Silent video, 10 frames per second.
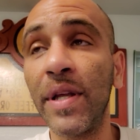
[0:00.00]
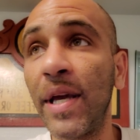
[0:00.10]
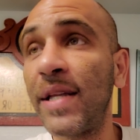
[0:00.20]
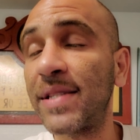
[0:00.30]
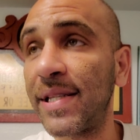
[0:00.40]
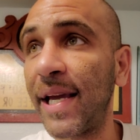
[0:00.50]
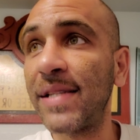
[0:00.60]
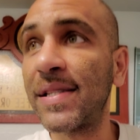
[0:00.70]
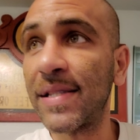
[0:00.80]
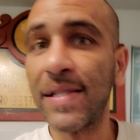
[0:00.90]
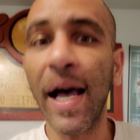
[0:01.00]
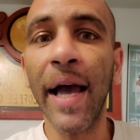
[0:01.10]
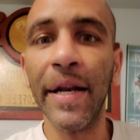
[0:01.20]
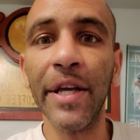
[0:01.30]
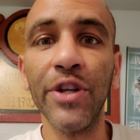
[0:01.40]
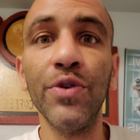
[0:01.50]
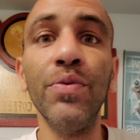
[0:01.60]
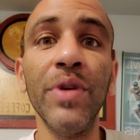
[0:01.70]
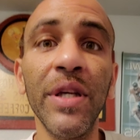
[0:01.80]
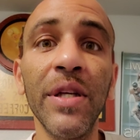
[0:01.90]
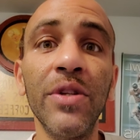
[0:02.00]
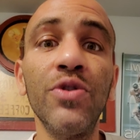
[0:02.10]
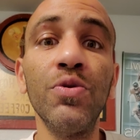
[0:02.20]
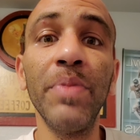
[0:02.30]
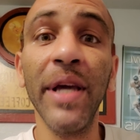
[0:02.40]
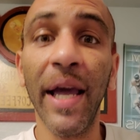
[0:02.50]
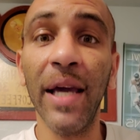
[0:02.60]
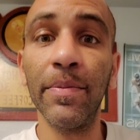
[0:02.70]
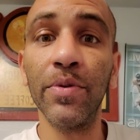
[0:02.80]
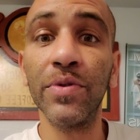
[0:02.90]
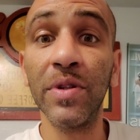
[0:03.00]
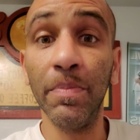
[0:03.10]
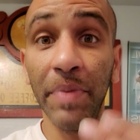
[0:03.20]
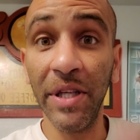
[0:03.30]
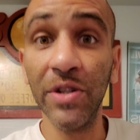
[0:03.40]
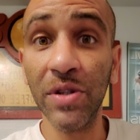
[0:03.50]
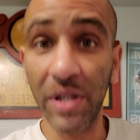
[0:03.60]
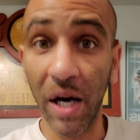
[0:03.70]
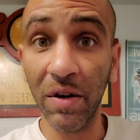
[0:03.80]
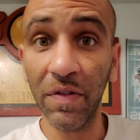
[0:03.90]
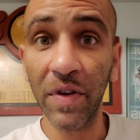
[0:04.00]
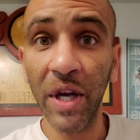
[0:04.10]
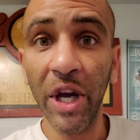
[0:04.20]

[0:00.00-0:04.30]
in today's society you need to be able to be yourself,